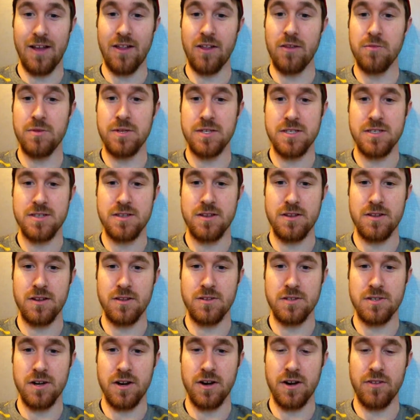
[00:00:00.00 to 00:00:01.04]
elements in
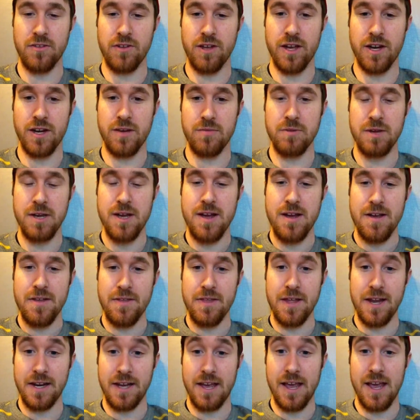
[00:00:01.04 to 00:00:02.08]
their starting lineup
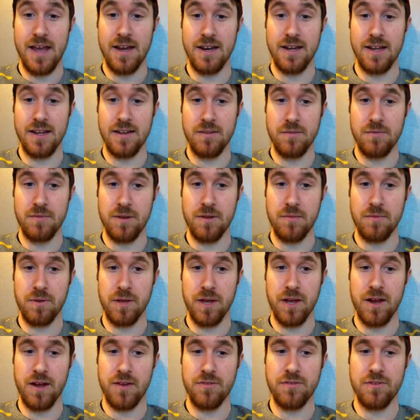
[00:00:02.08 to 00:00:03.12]
that can get them to the
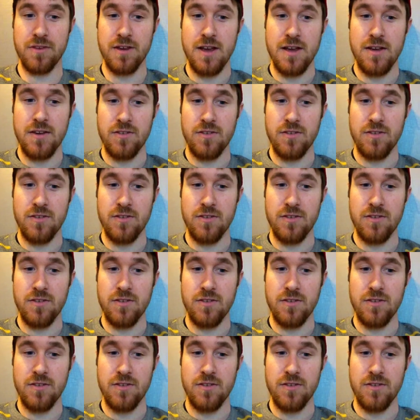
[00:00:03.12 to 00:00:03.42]
playoffs.